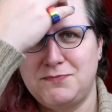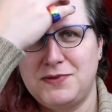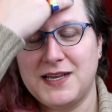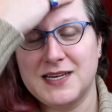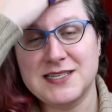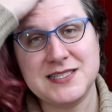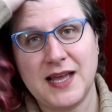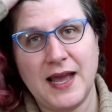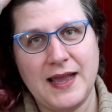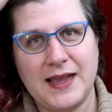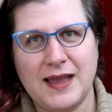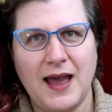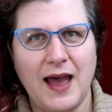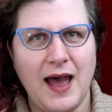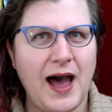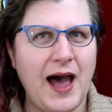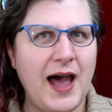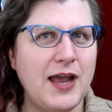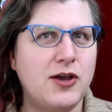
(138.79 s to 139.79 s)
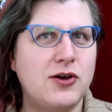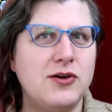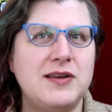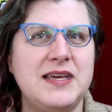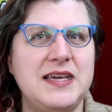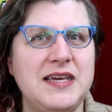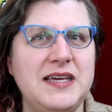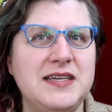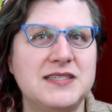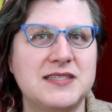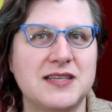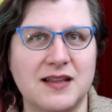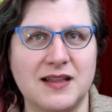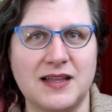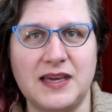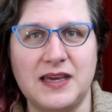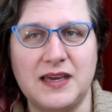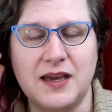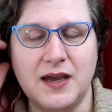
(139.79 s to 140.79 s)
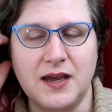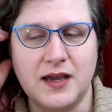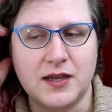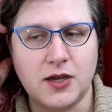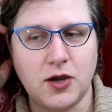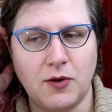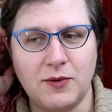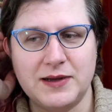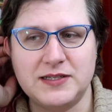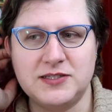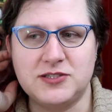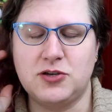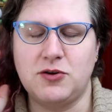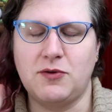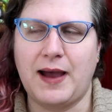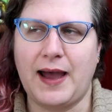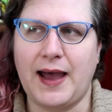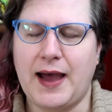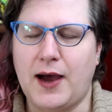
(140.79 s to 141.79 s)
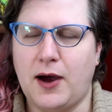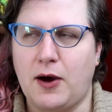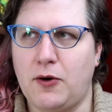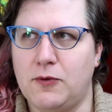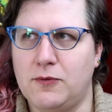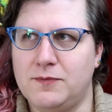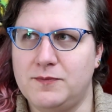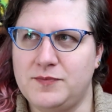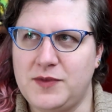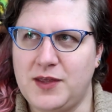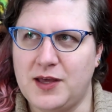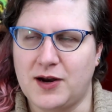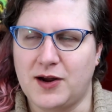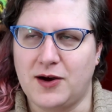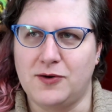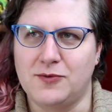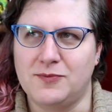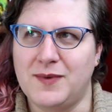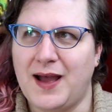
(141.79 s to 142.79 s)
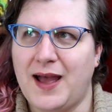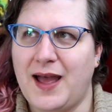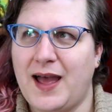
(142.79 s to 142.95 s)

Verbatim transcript: Because, like, I could easily go into how, you know,